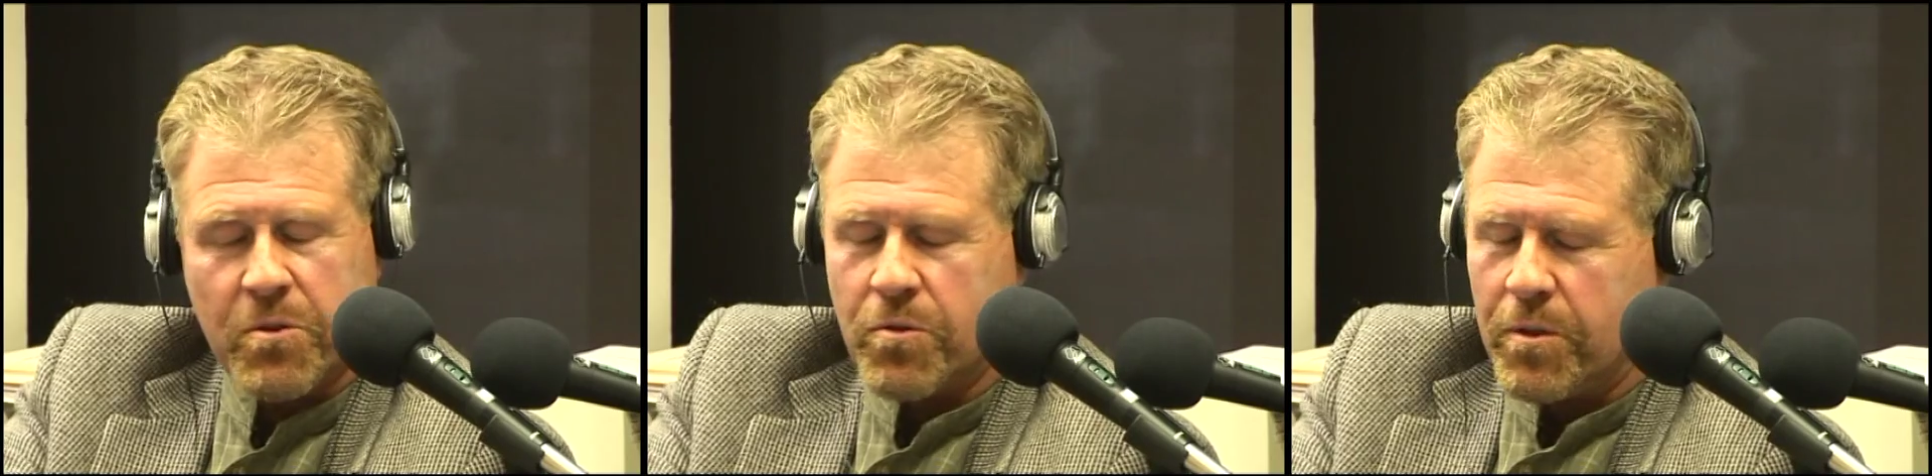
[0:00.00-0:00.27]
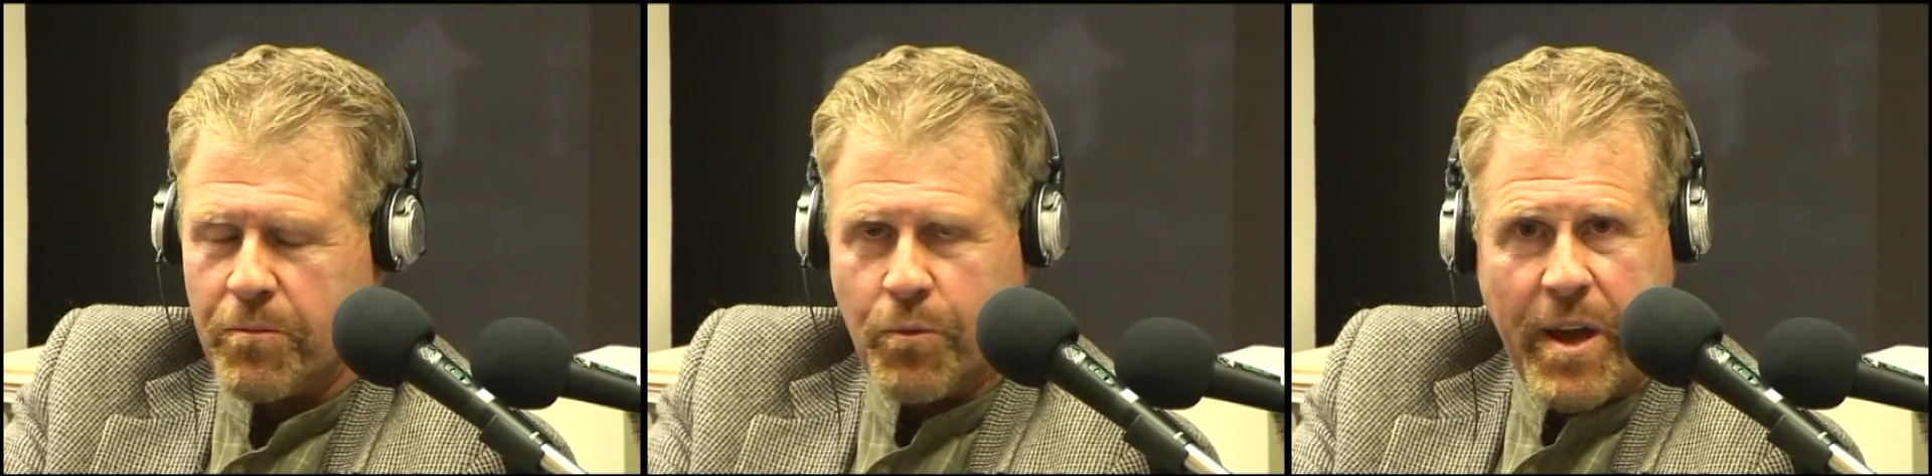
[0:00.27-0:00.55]

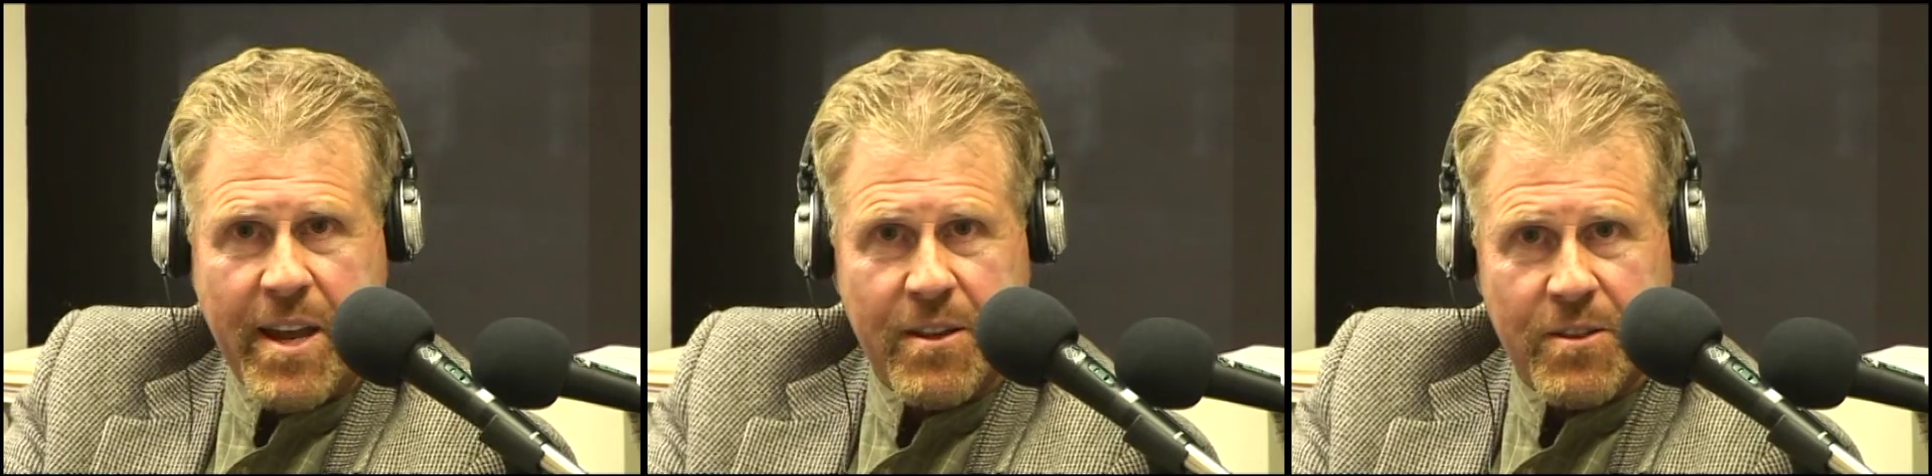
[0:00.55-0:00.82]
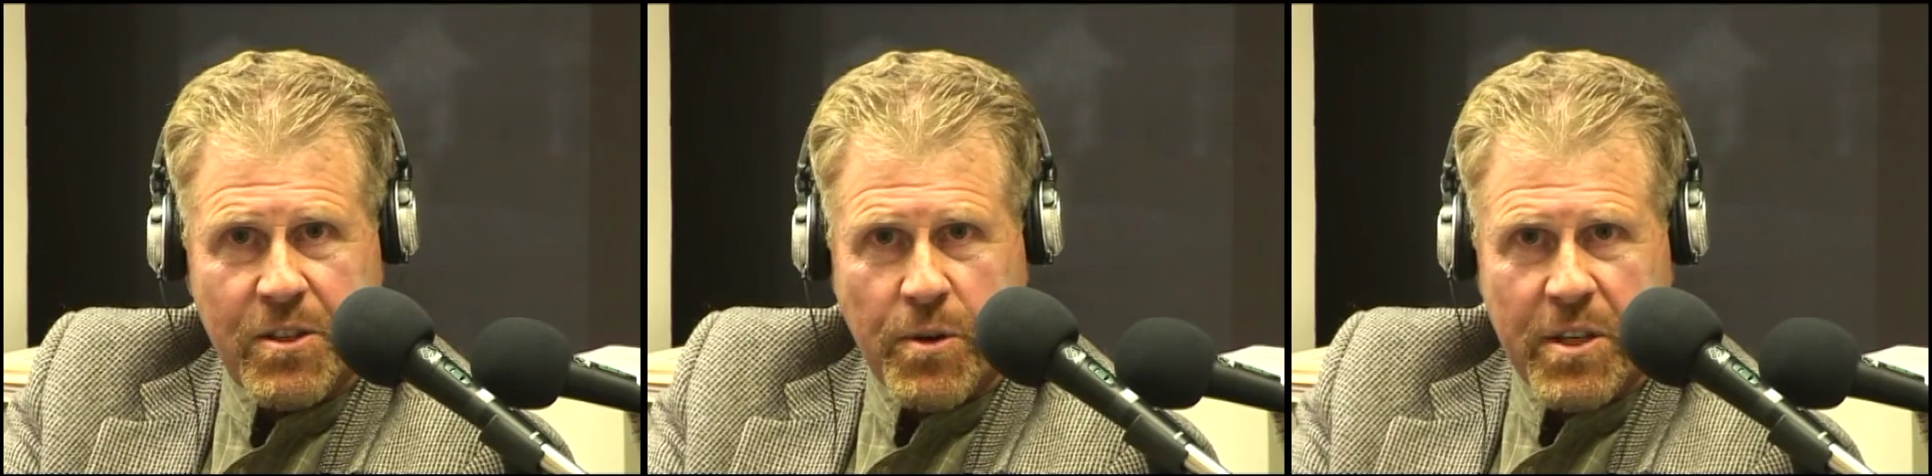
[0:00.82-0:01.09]
School. Wayne
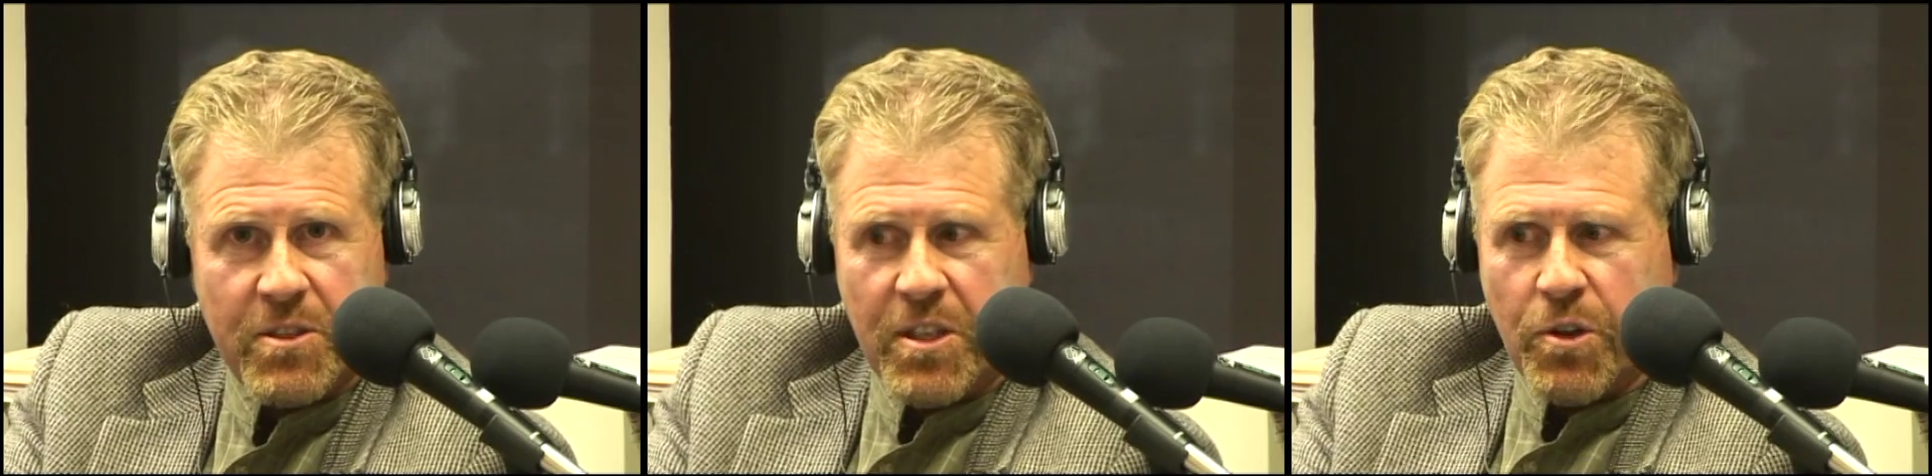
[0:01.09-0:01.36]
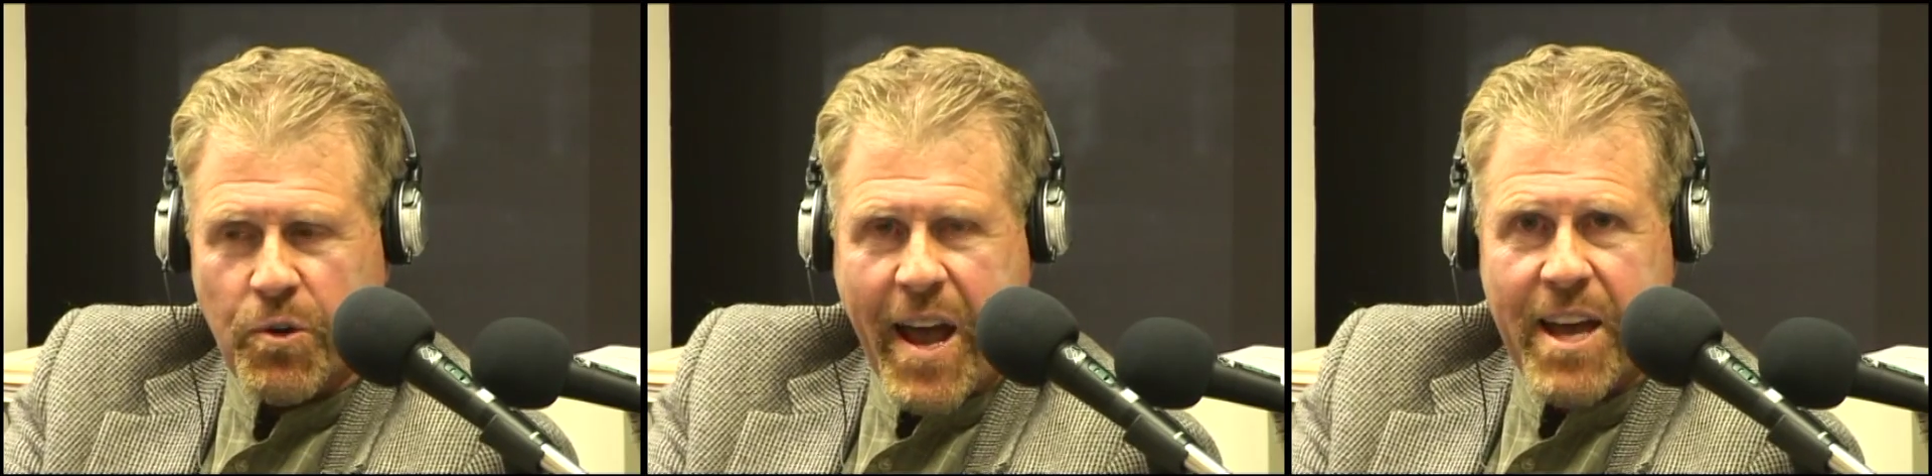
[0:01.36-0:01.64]
is a USC
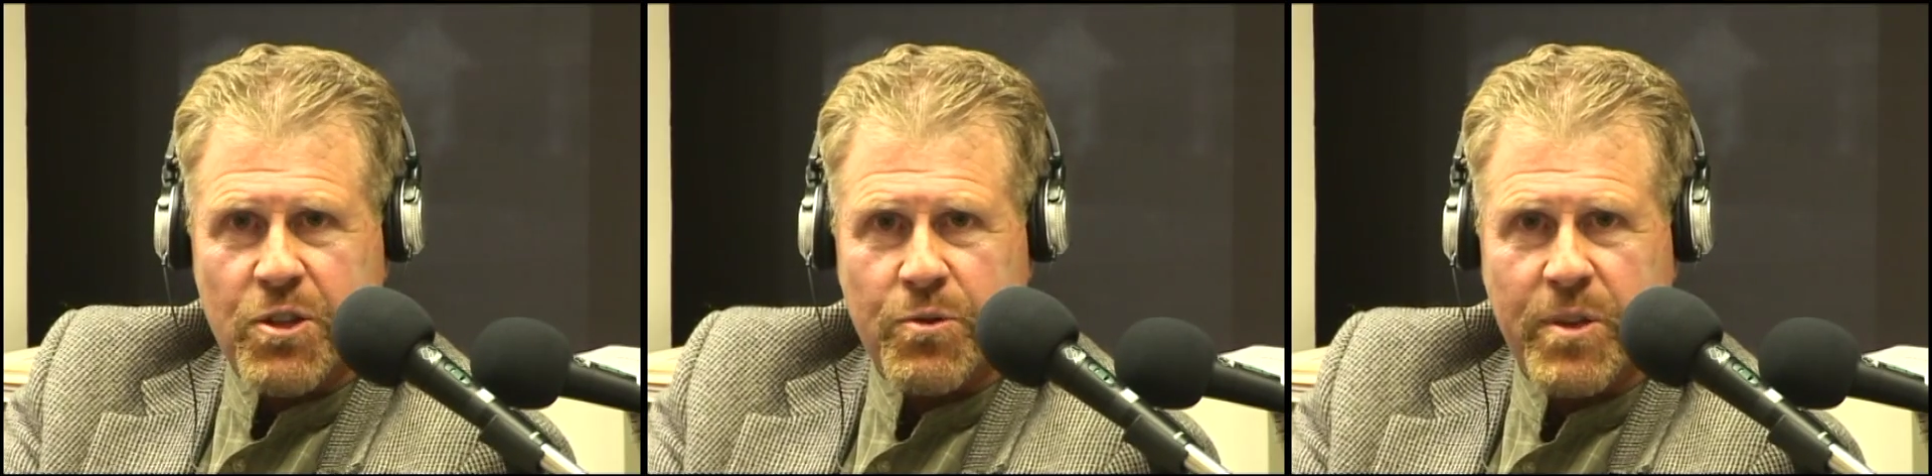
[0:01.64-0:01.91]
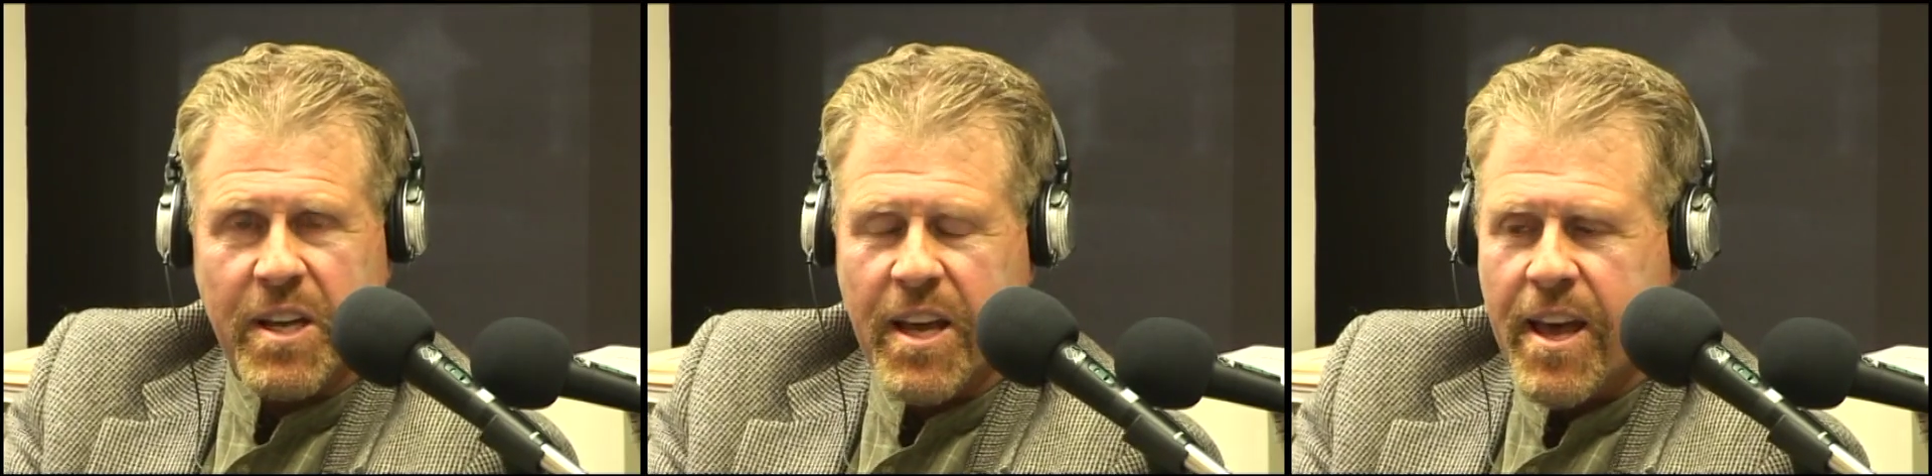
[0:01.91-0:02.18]

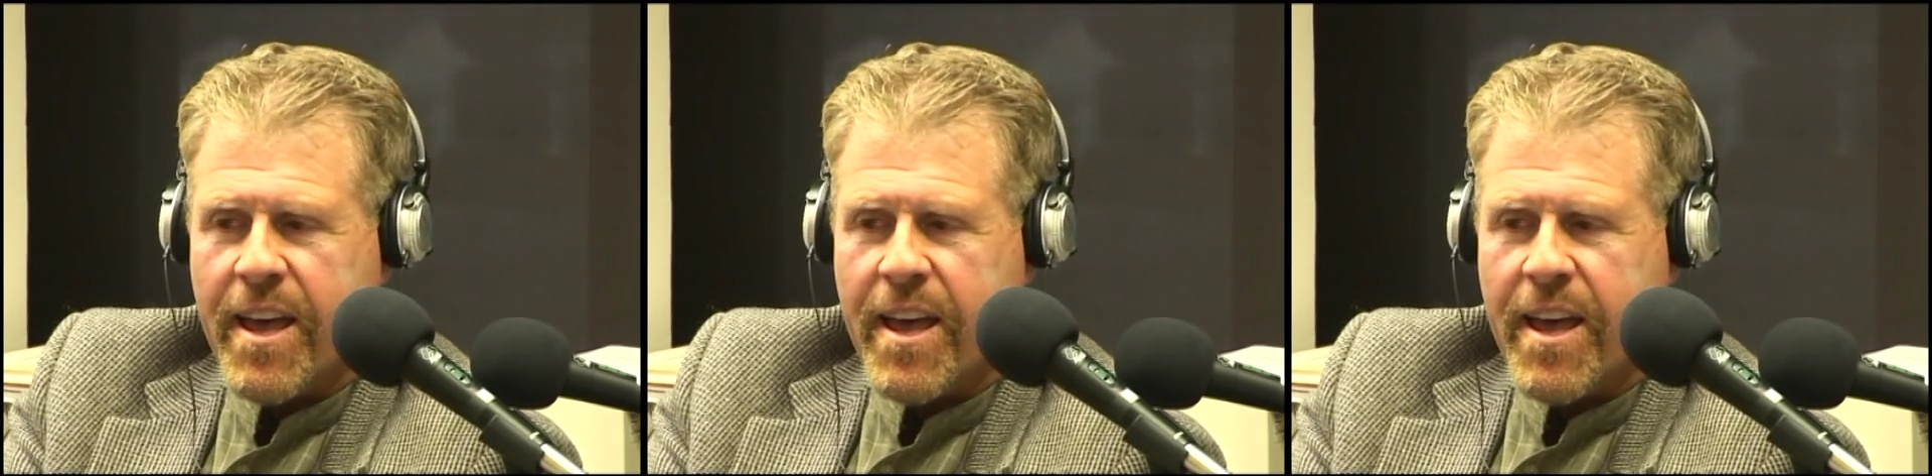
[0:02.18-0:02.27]
graduate.